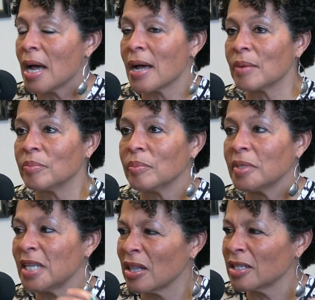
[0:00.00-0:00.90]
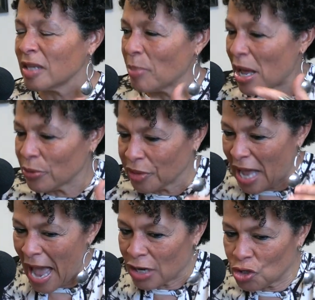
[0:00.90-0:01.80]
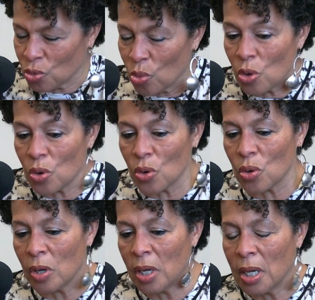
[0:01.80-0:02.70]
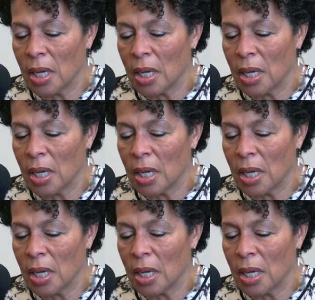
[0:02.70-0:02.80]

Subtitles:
Tell us about the actual